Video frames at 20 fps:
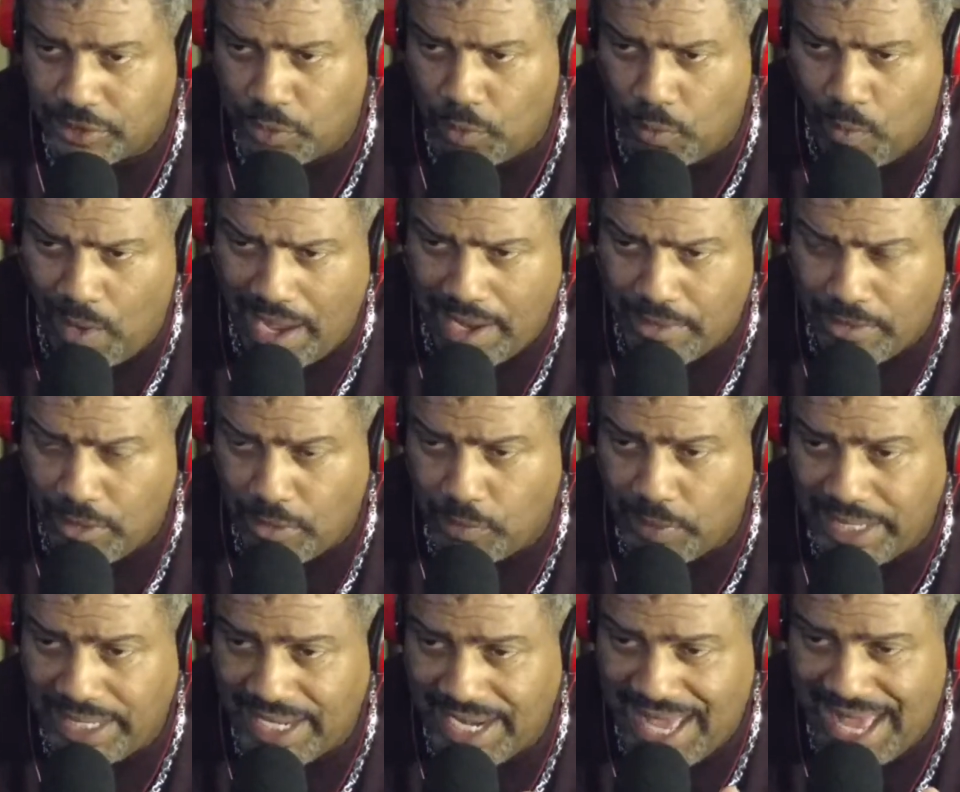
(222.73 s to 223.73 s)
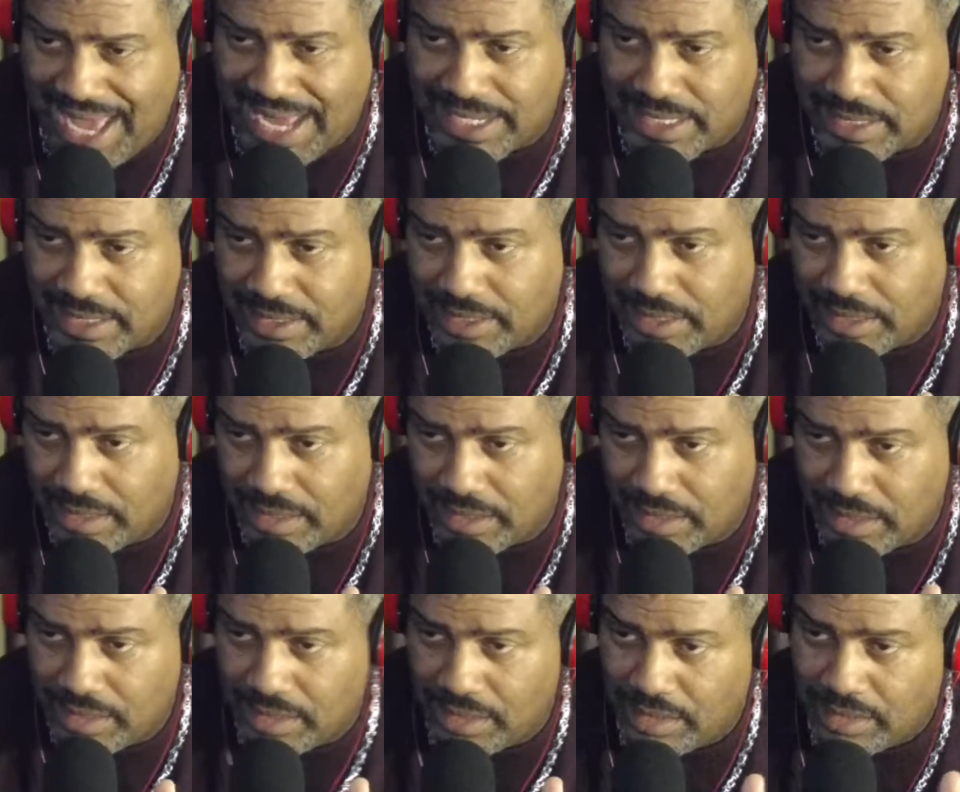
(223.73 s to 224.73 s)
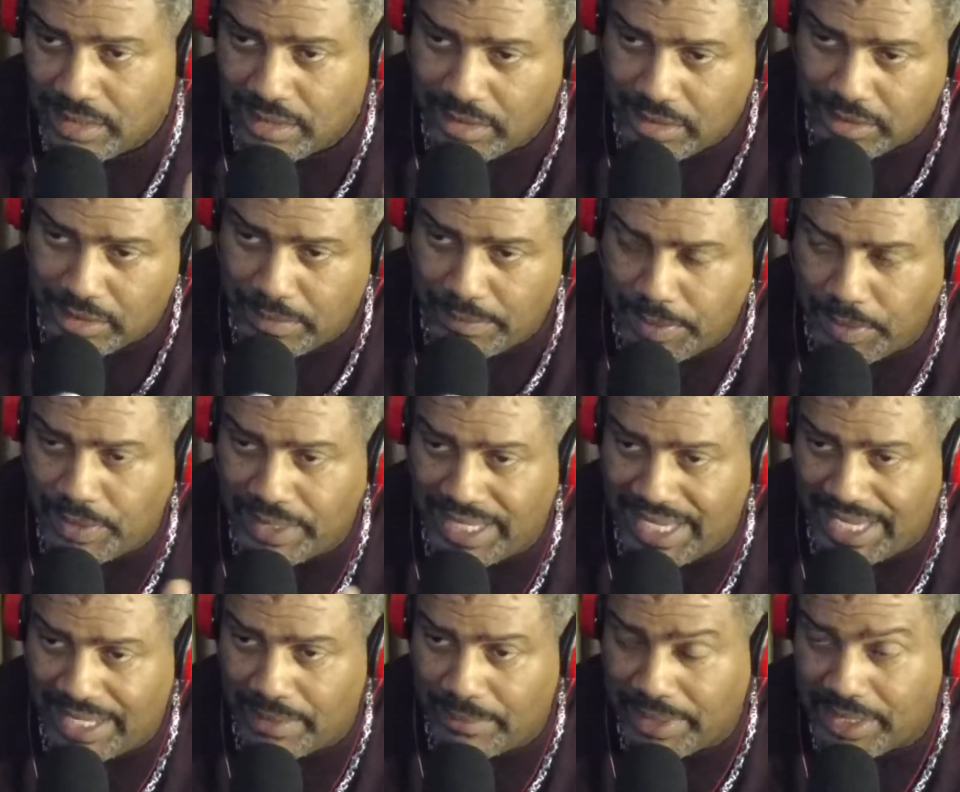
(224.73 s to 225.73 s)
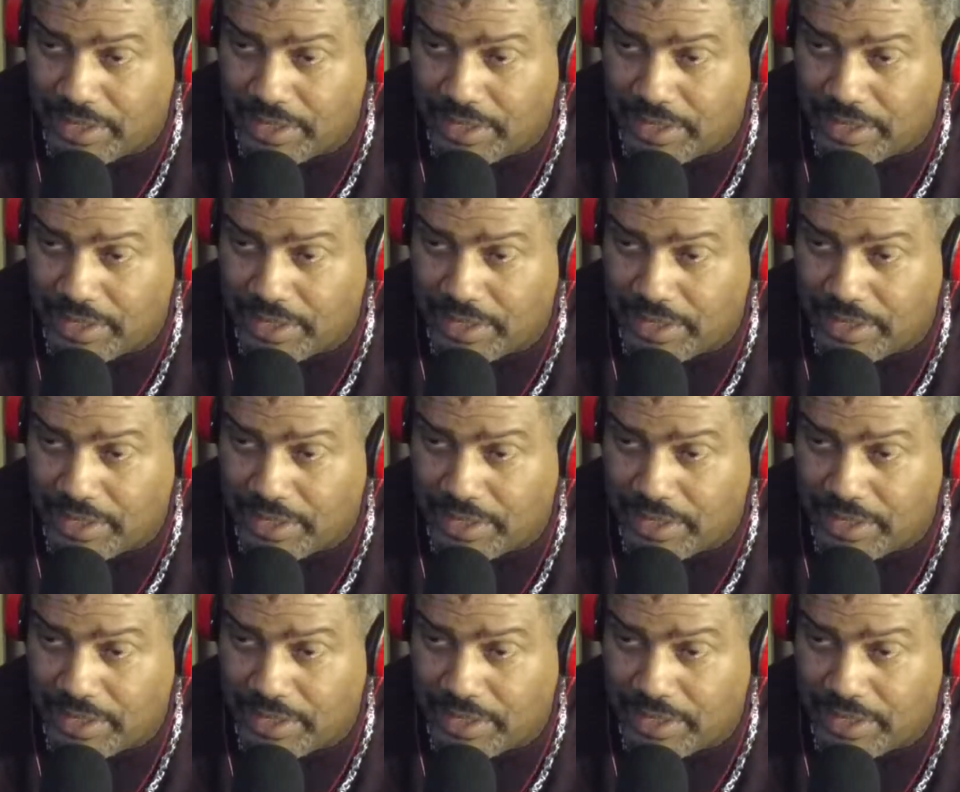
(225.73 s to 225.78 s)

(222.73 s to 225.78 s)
So why aren't we not communicating?